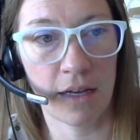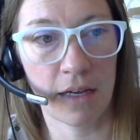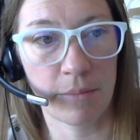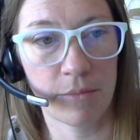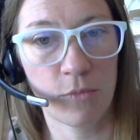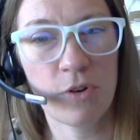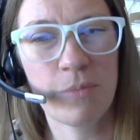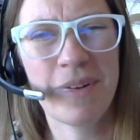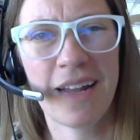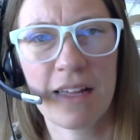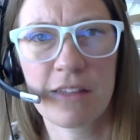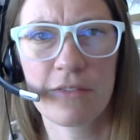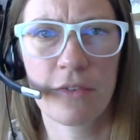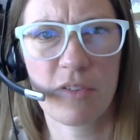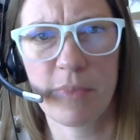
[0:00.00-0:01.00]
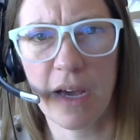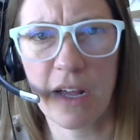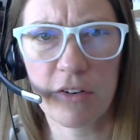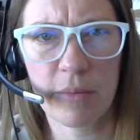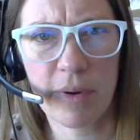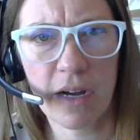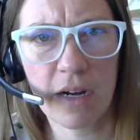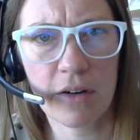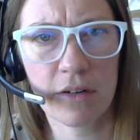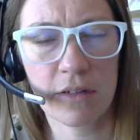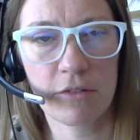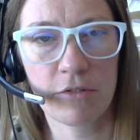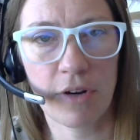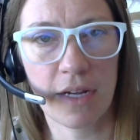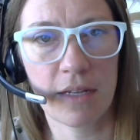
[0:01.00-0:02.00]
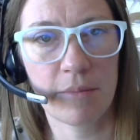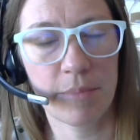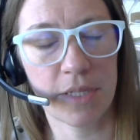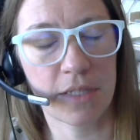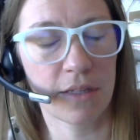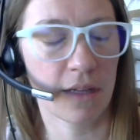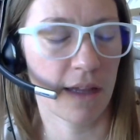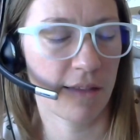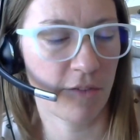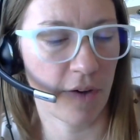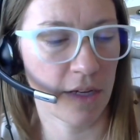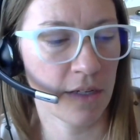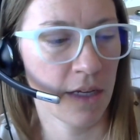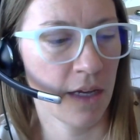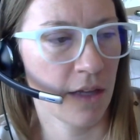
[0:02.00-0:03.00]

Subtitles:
Would be nice if it was battery powered, right? But that's fine.